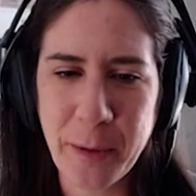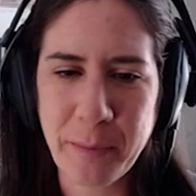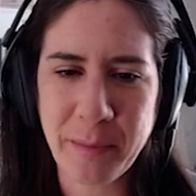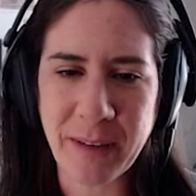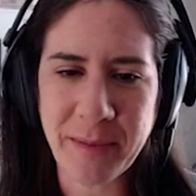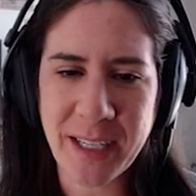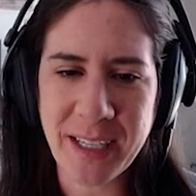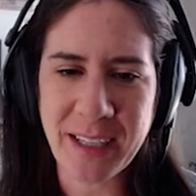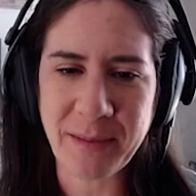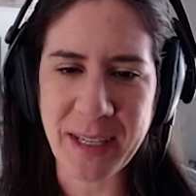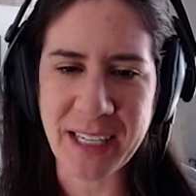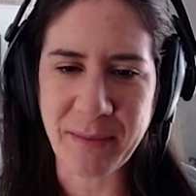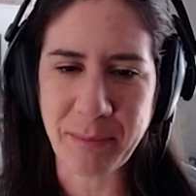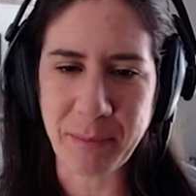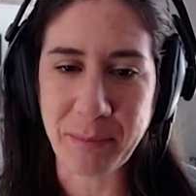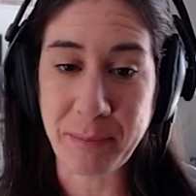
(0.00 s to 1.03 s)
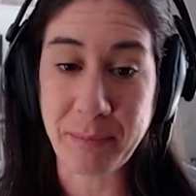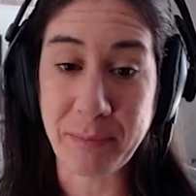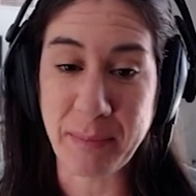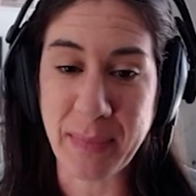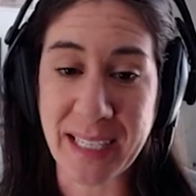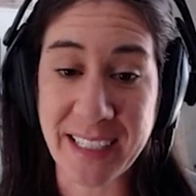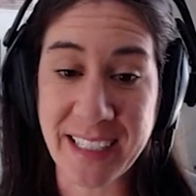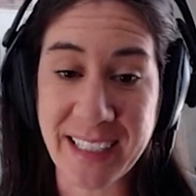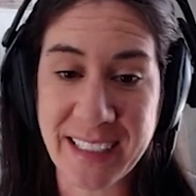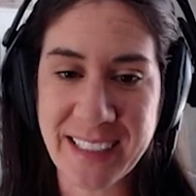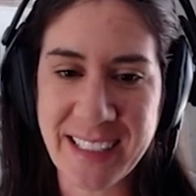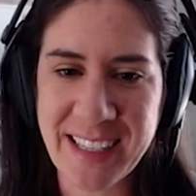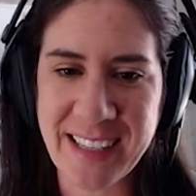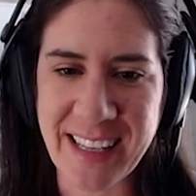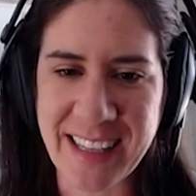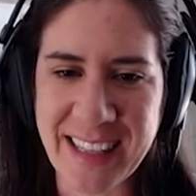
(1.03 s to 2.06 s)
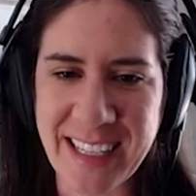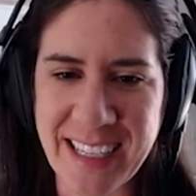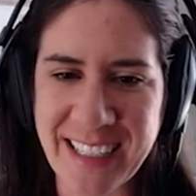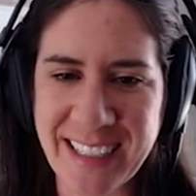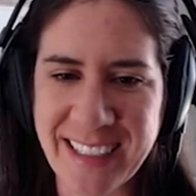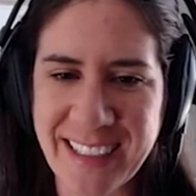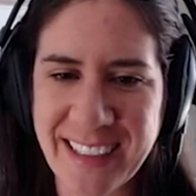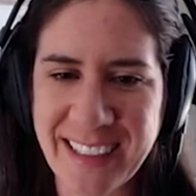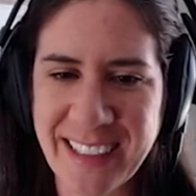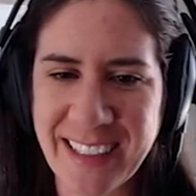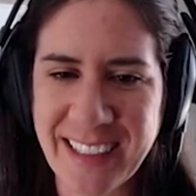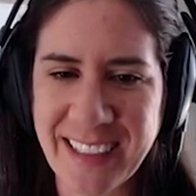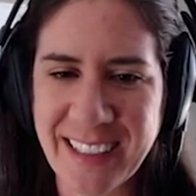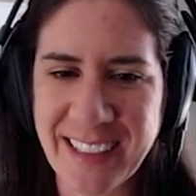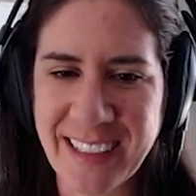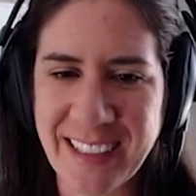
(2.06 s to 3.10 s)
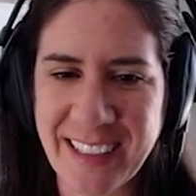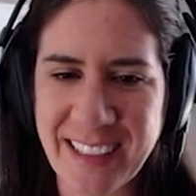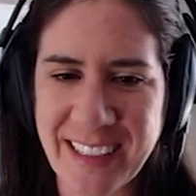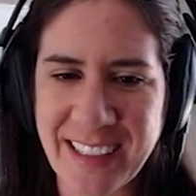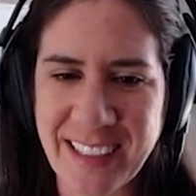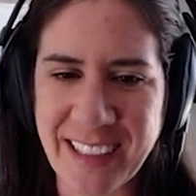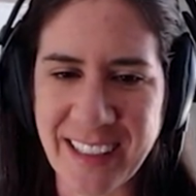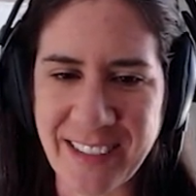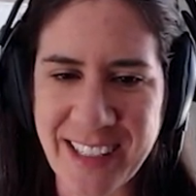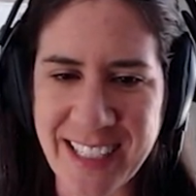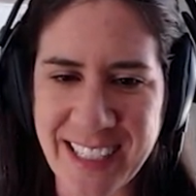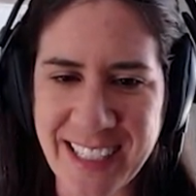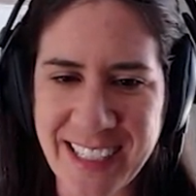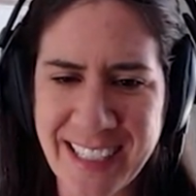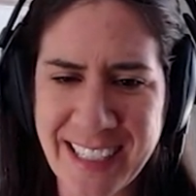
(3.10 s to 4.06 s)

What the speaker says: Maybe I'll make them bigger so that they're closer.